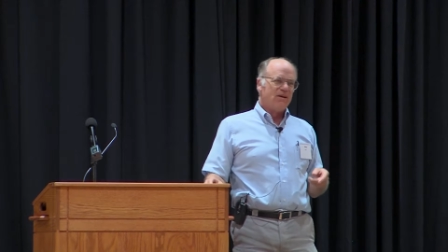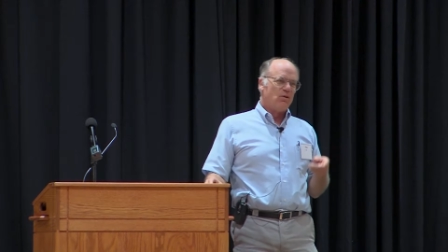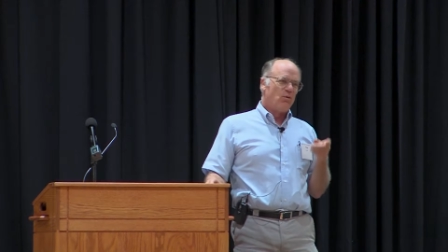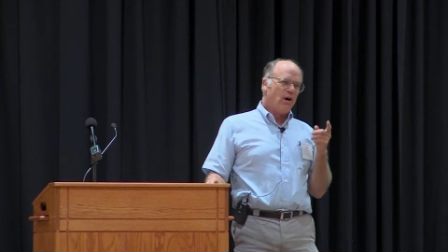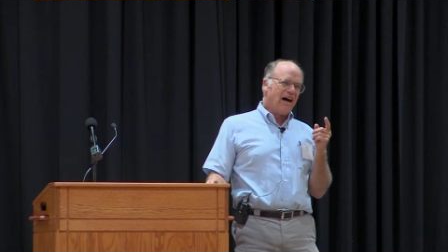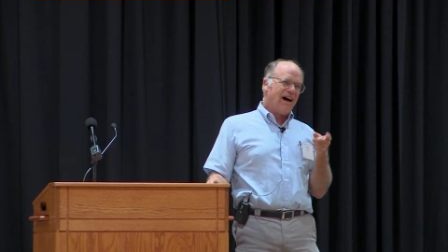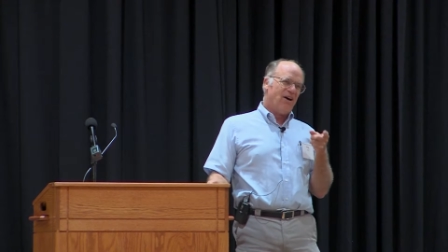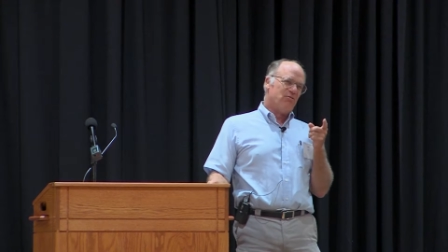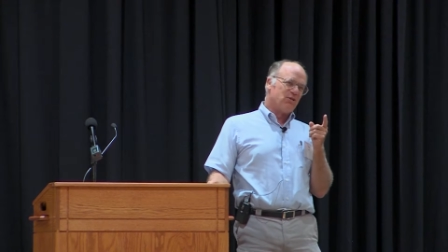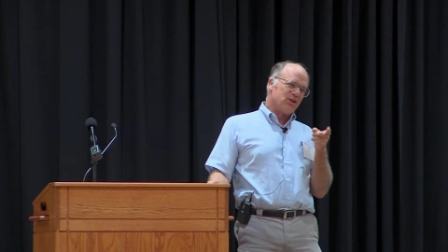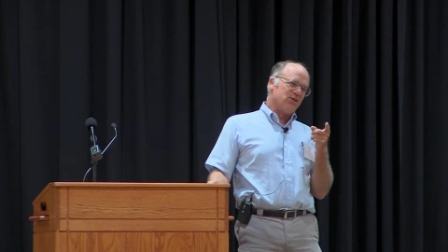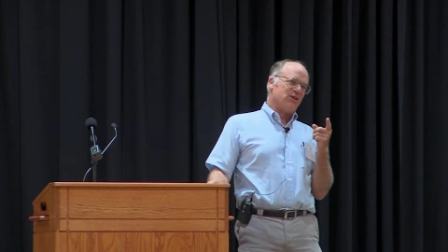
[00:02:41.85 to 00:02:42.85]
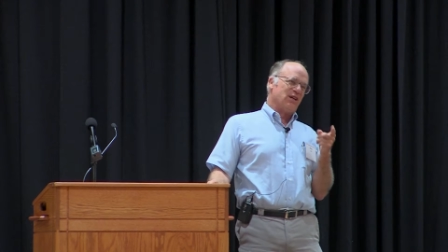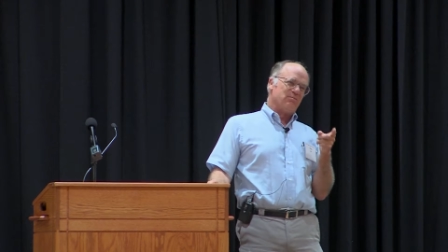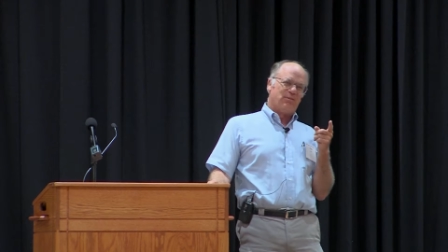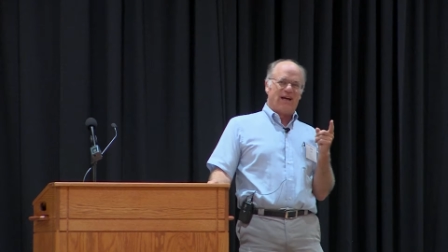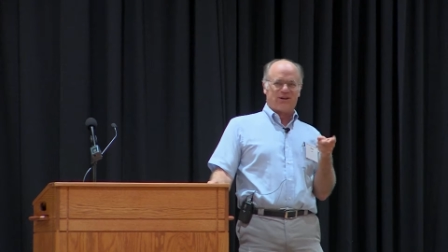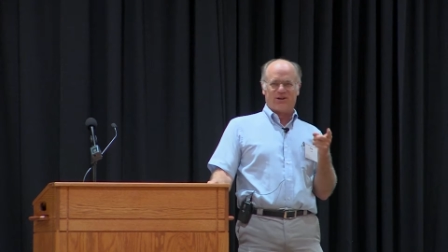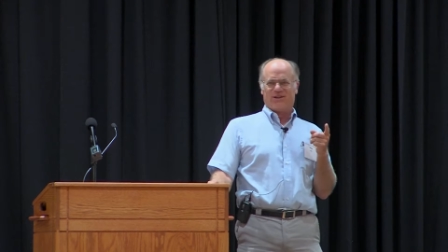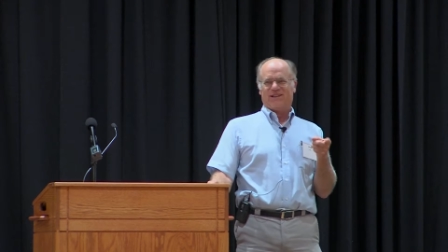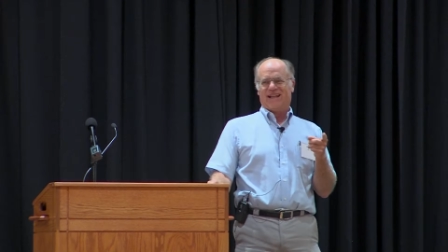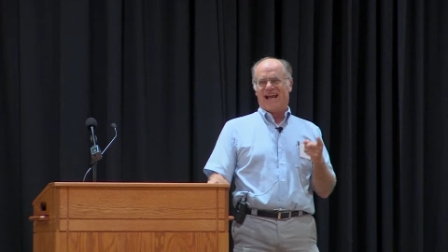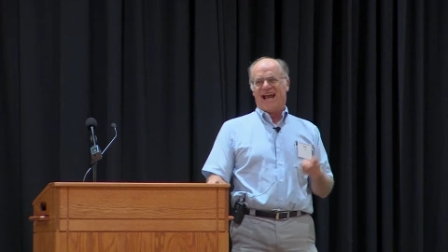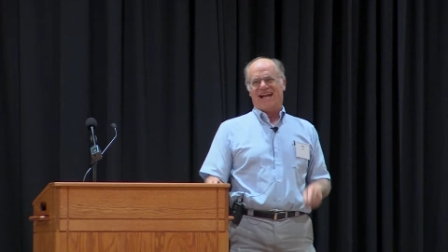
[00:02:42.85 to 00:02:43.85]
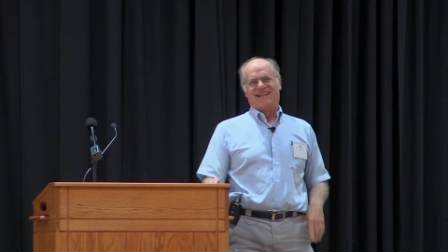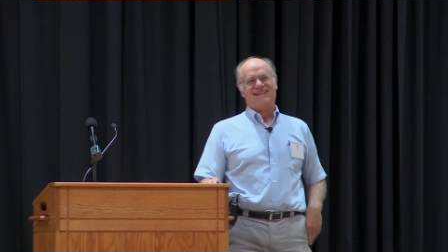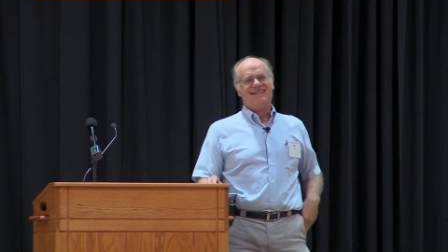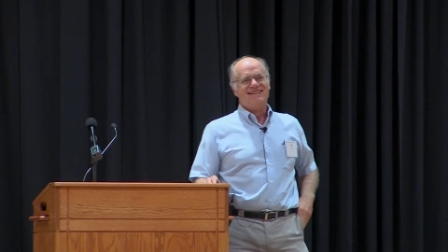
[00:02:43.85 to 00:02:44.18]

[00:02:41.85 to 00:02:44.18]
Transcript: wow, we're doing it better than that.